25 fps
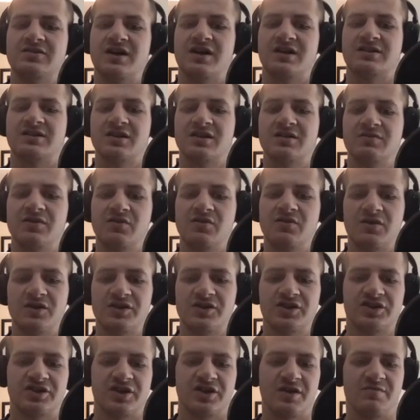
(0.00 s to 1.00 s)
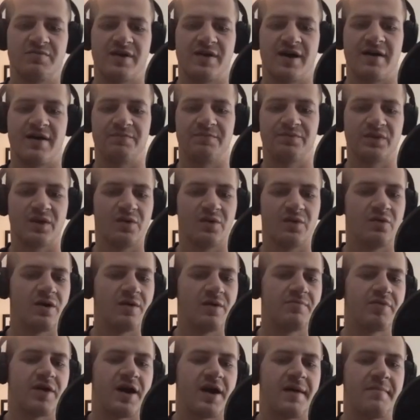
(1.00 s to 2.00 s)
So that's going to be 1 straight bet,
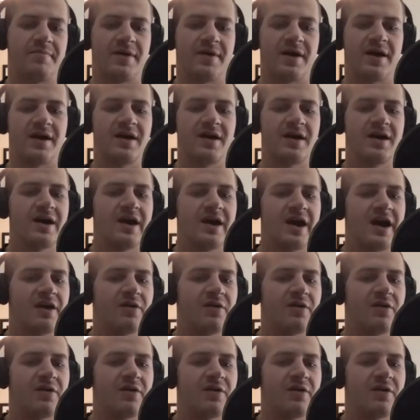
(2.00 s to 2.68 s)
1 prop bet,